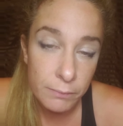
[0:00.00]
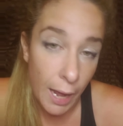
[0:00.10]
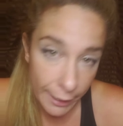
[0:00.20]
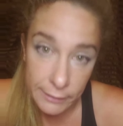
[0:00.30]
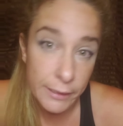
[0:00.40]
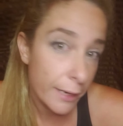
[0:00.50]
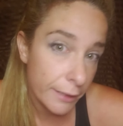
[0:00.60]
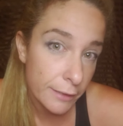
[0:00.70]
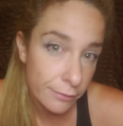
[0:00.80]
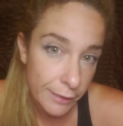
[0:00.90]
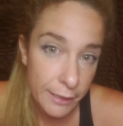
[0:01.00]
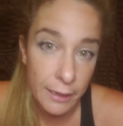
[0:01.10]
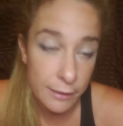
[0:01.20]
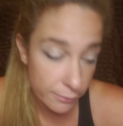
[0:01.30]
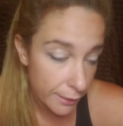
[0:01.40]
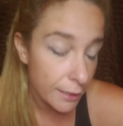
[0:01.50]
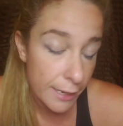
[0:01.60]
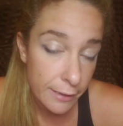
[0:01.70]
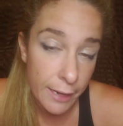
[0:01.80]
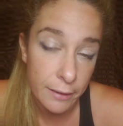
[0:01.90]
I say it
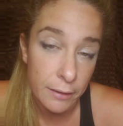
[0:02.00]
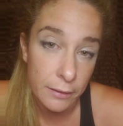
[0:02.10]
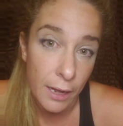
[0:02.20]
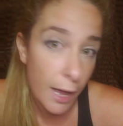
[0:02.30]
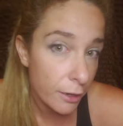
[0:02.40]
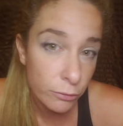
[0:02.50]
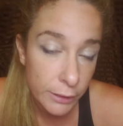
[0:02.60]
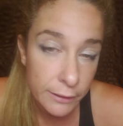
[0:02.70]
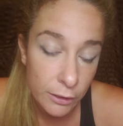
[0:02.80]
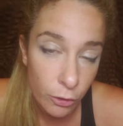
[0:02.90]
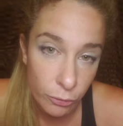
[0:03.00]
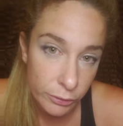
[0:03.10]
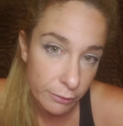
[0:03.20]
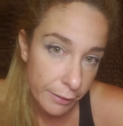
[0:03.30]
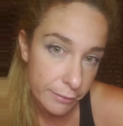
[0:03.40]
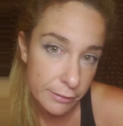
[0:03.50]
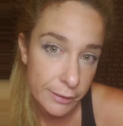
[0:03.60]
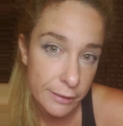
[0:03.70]
like that. I don't think the coronavirus